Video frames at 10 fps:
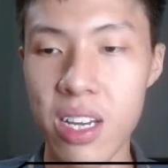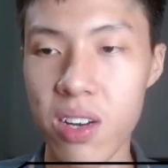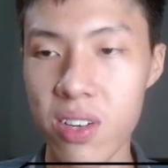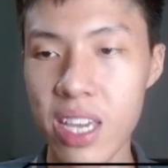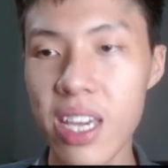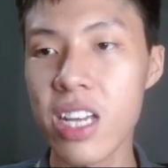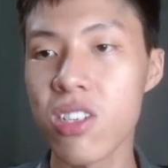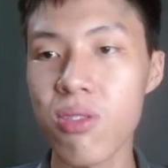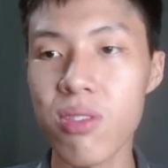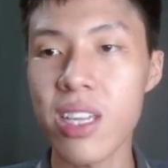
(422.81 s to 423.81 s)
Okay,
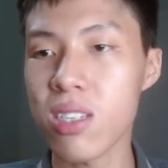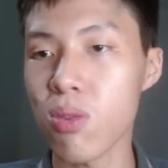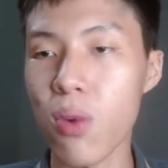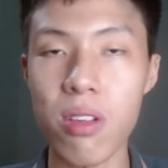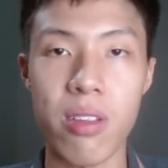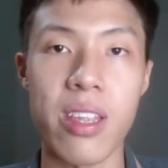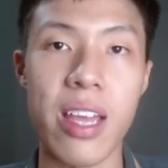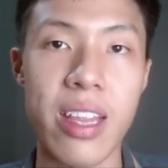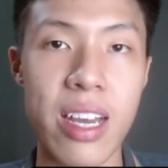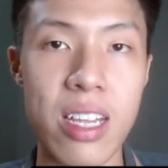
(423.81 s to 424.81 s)
so that's one on
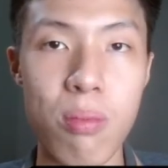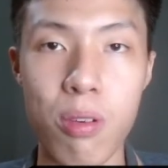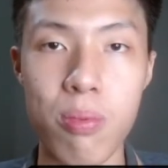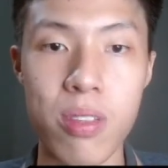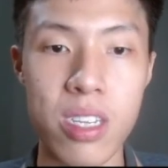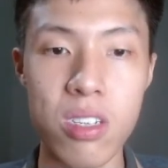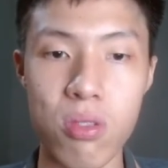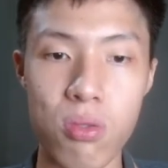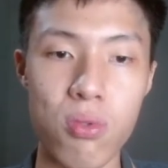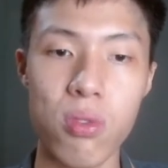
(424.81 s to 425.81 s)
another properties
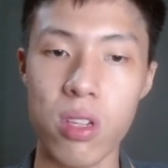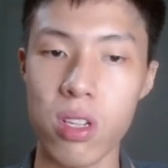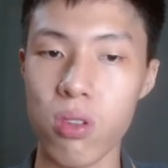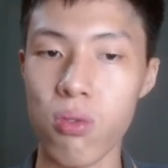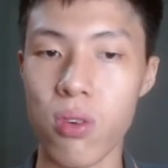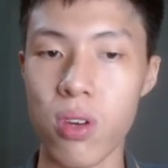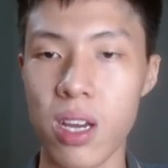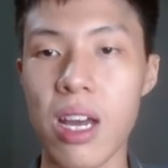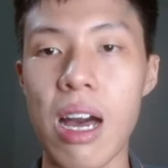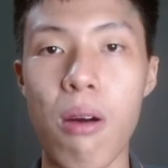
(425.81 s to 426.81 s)
to look
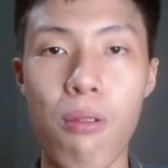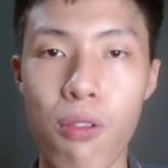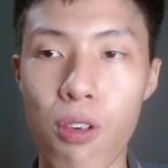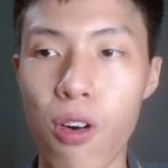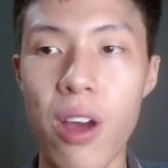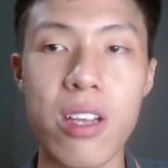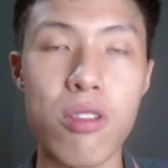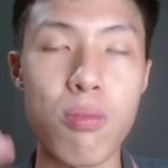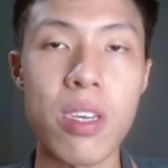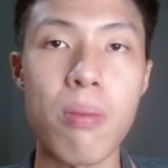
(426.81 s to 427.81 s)
out for and will
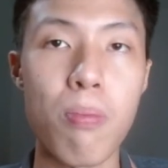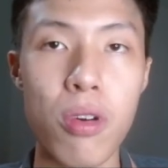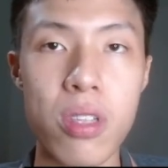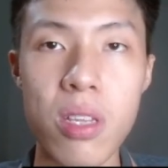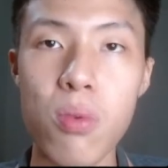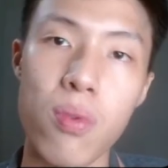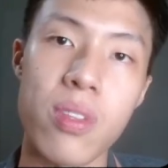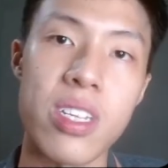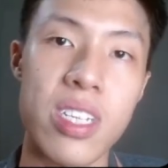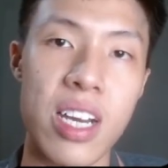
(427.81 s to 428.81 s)
be important when we
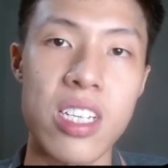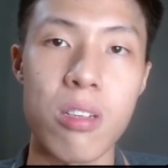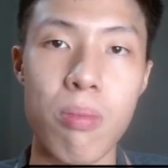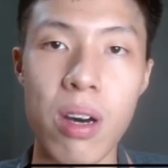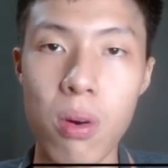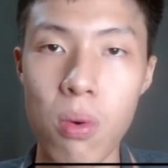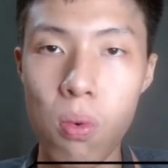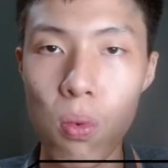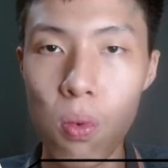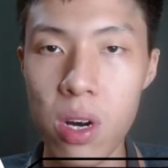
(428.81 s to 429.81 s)
discuss about
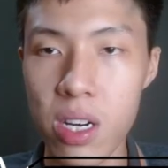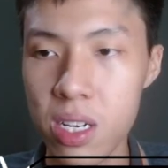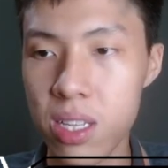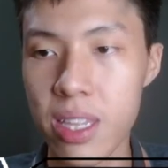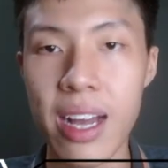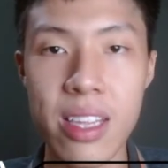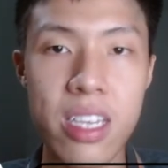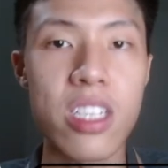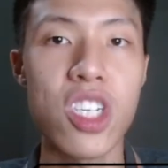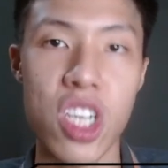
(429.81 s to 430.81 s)
work done
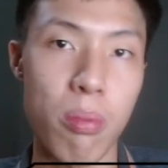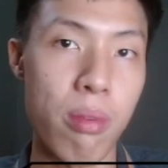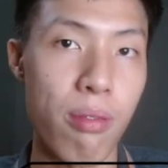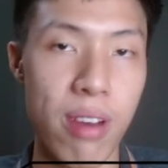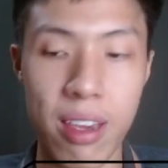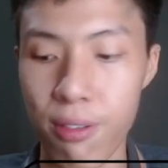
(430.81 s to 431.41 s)
in chapter 5.